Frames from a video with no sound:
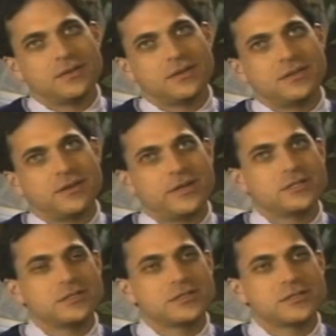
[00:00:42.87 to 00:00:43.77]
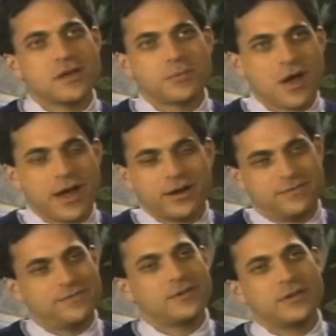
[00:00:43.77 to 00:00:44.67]
that there is some kind
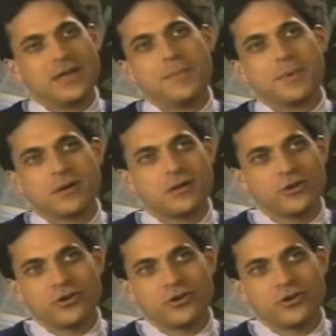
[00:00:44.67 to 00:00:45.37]
of chemical